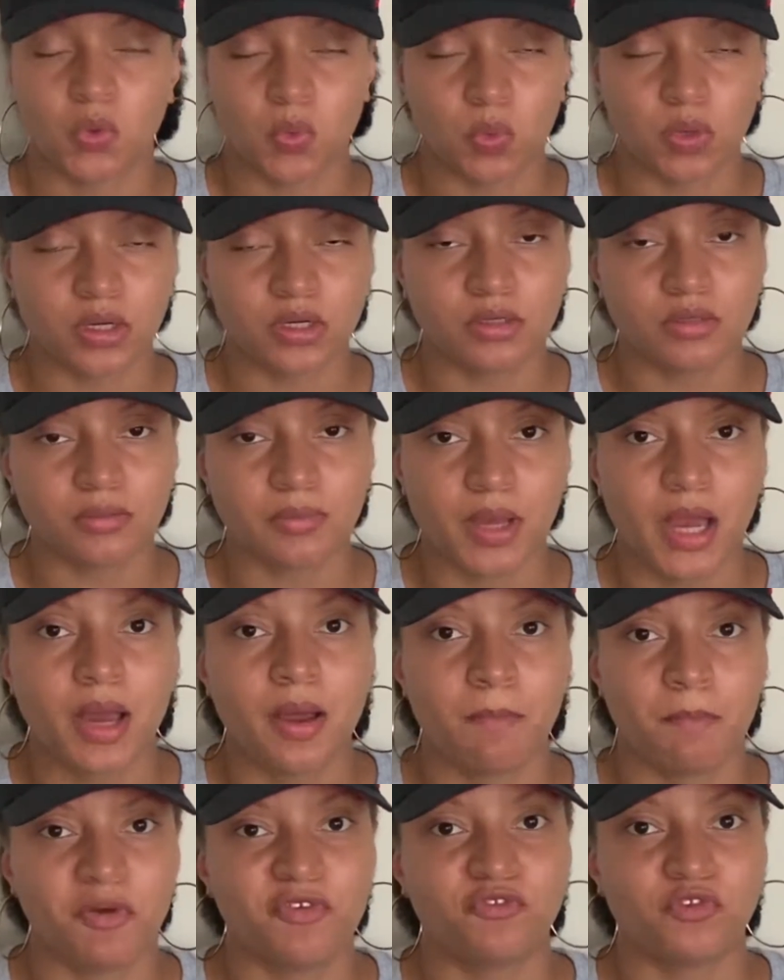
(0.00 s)
Well,
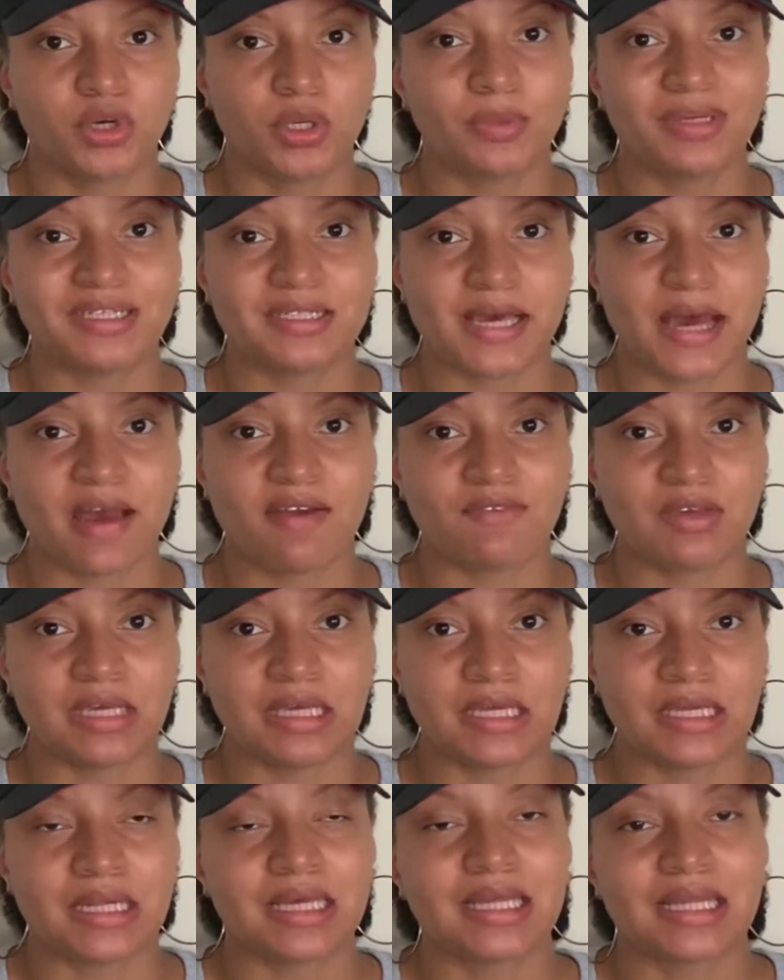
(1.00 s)
before we dive
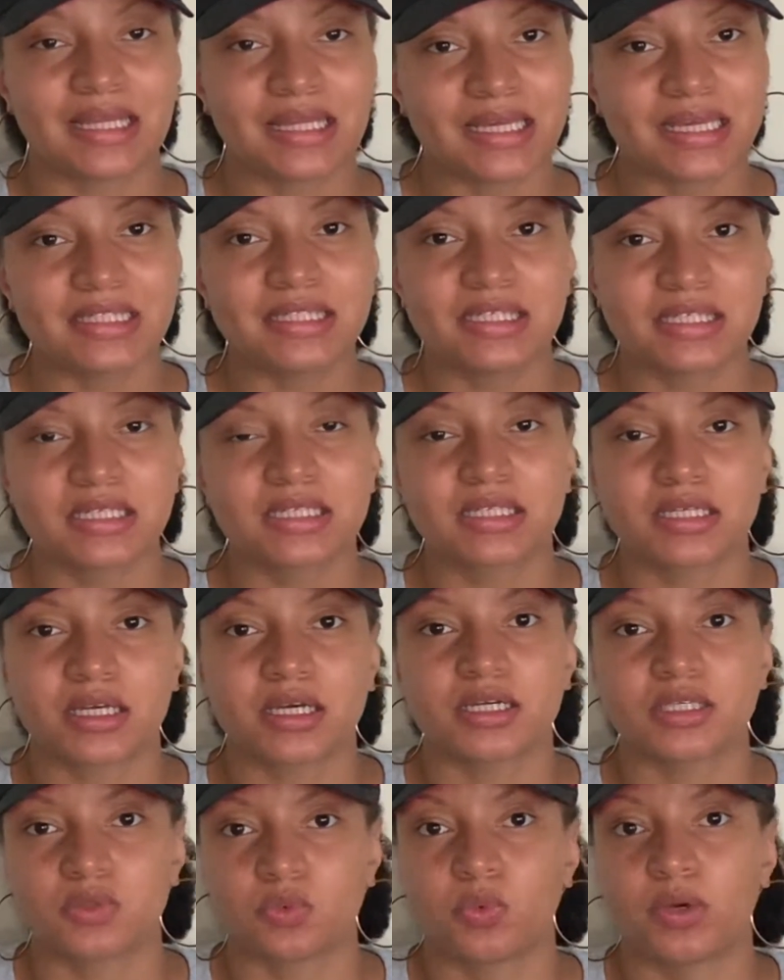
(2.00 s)
in, let's
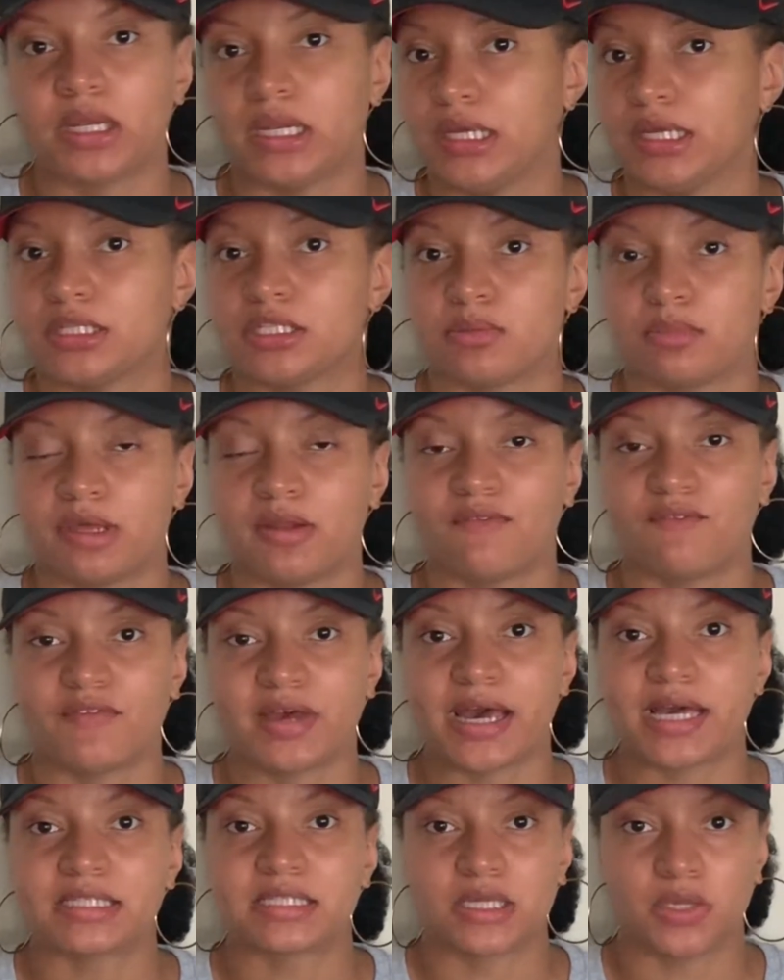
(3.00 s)
discuss what intermittent
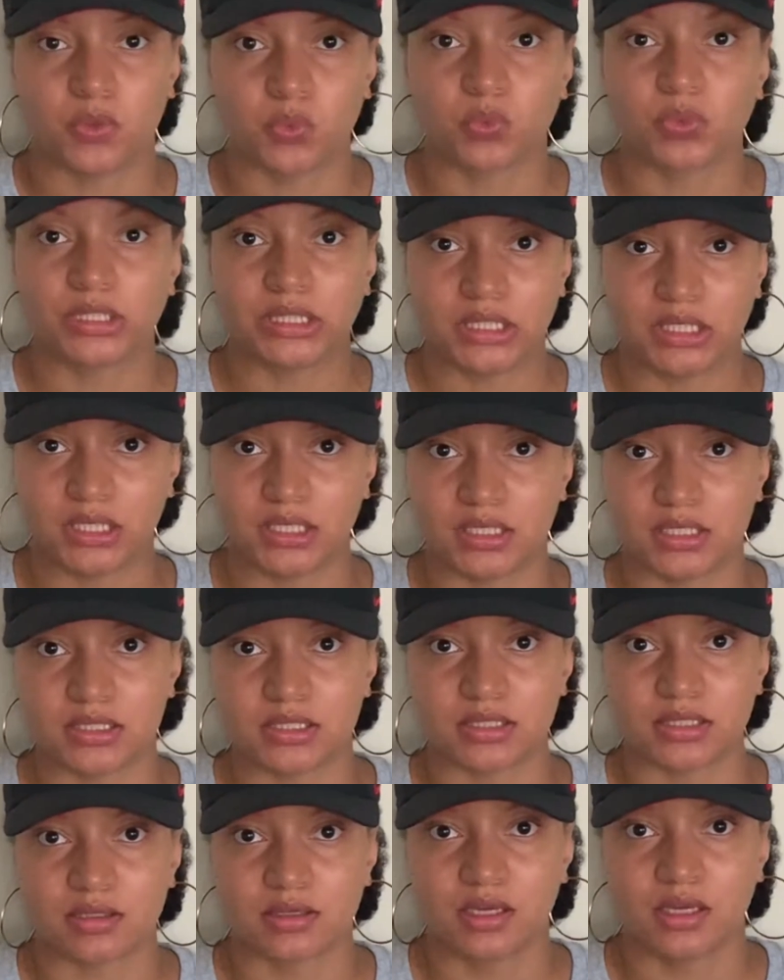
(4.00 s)
fasting really
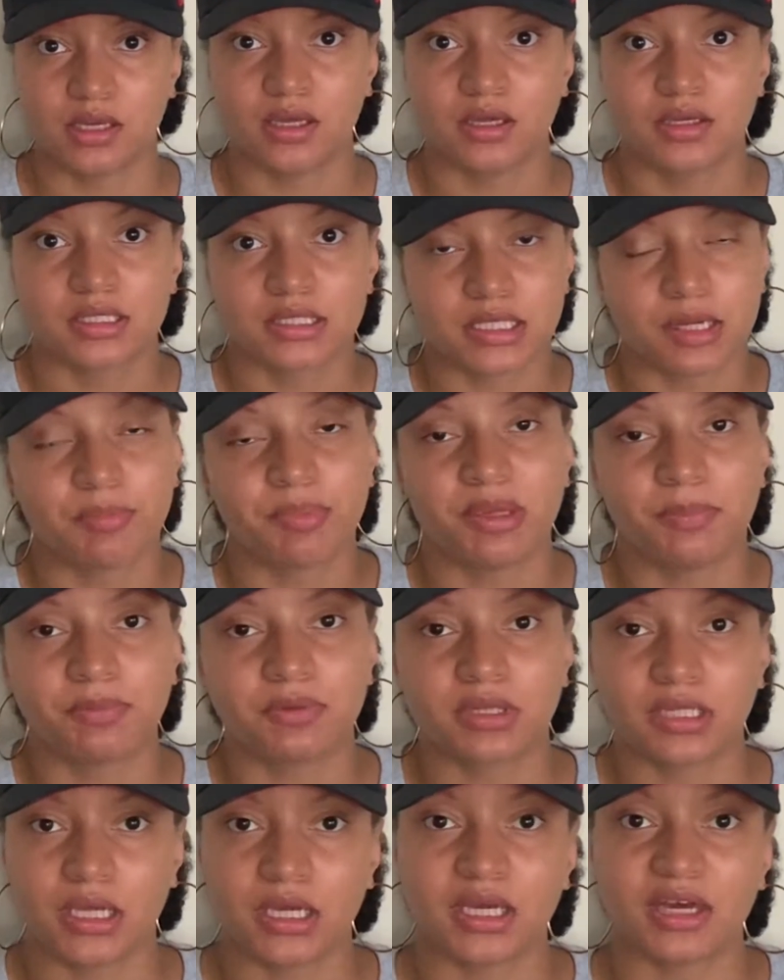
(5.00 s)
is. Some
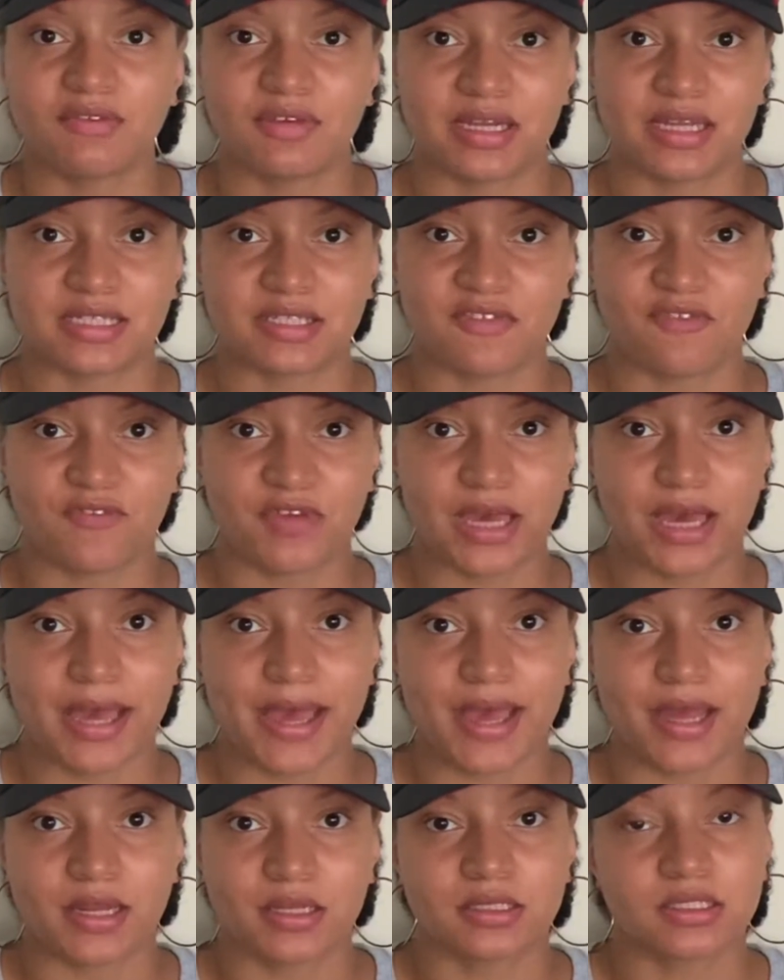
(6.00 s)
people think of it as a
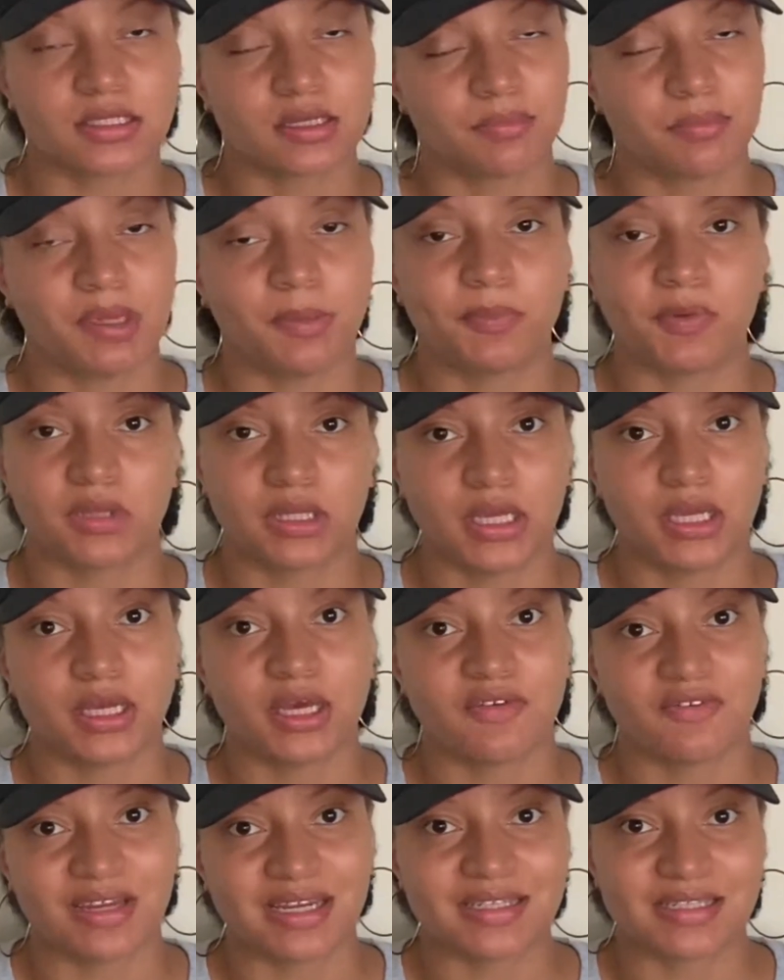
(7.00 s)
fad, some people think
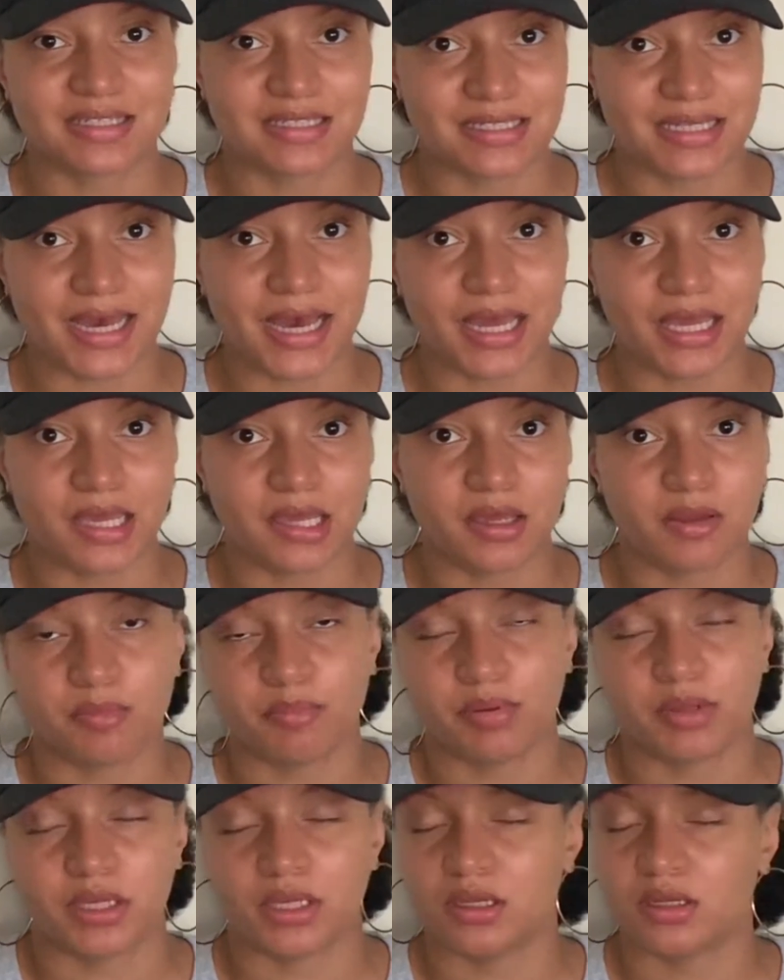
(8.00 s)
of it as a diet,
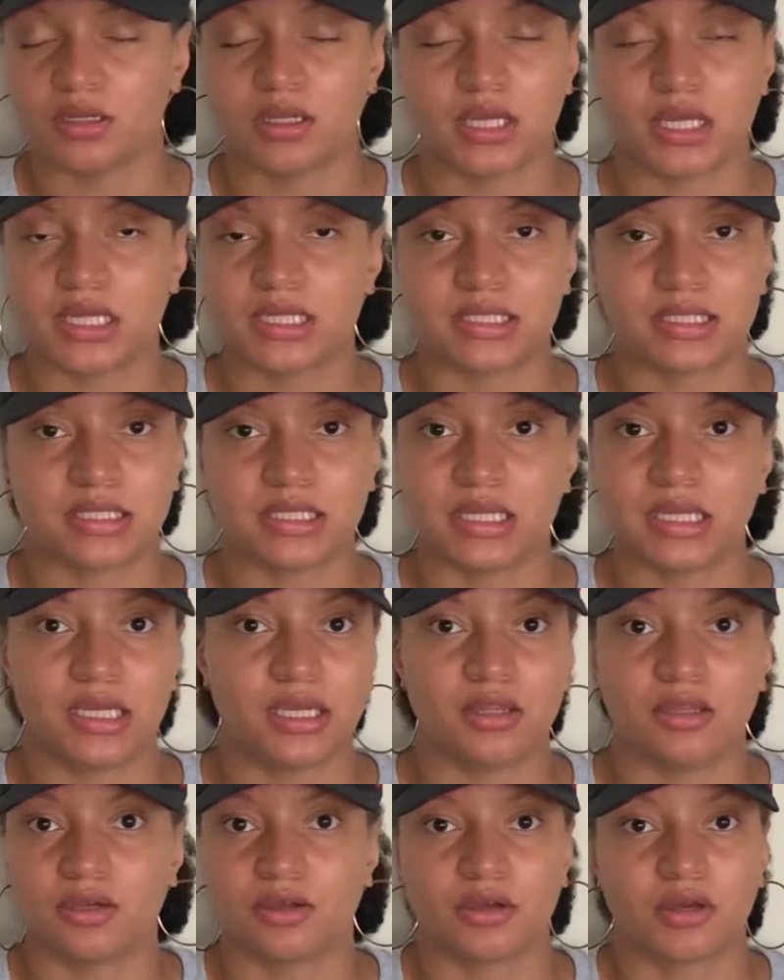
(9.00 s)
but it's
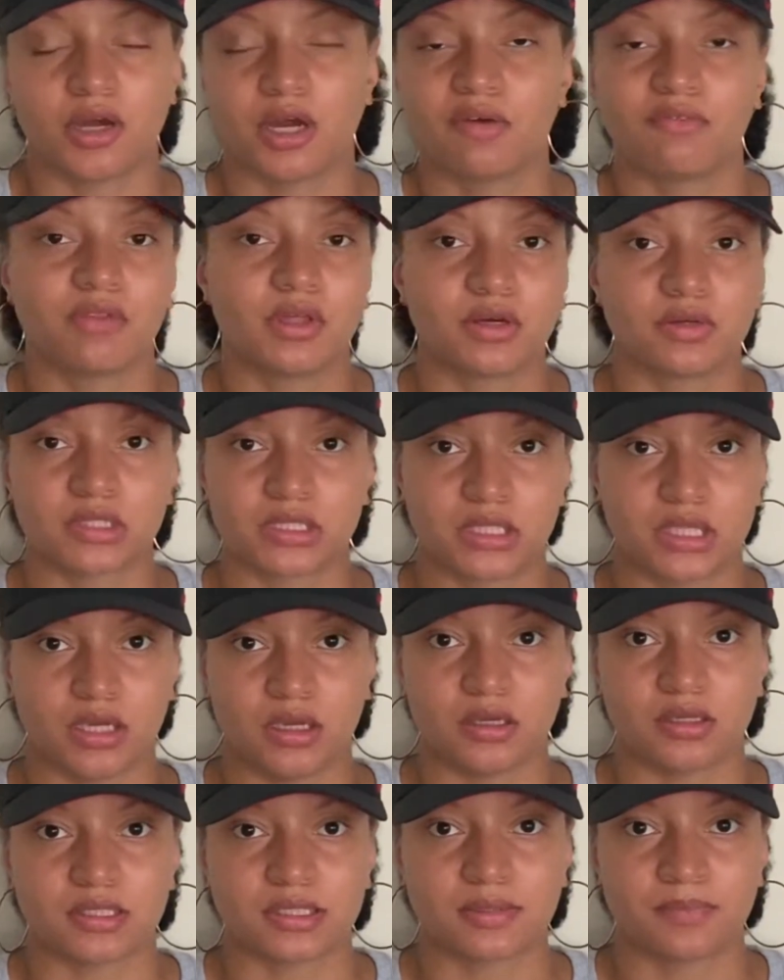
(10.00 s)
neither of those
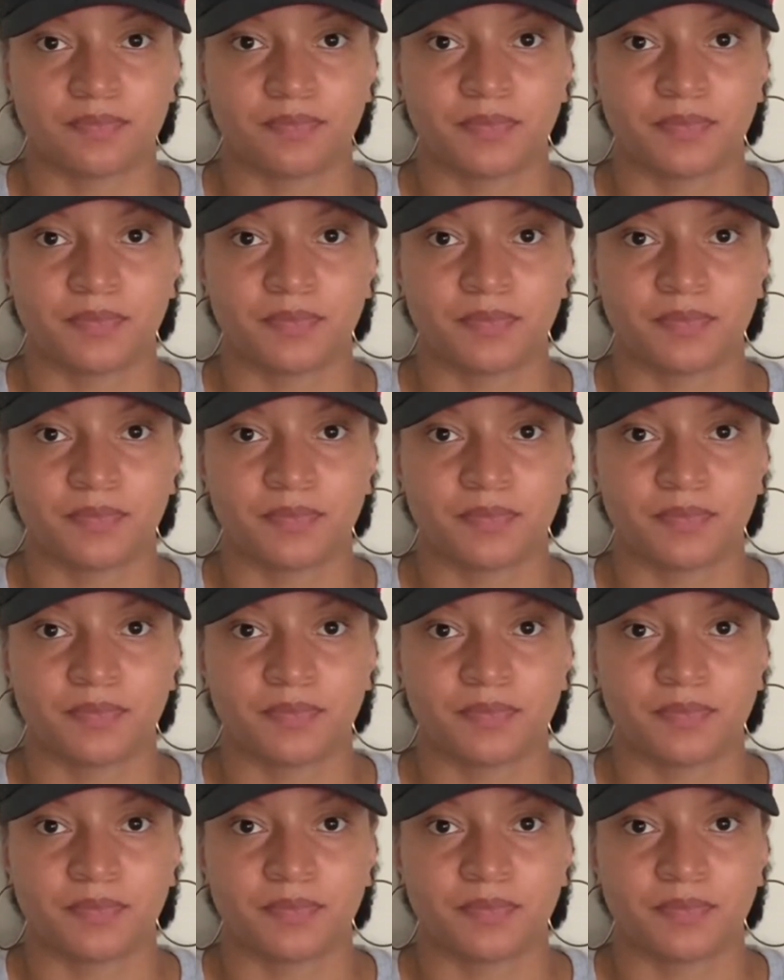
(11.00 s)
things.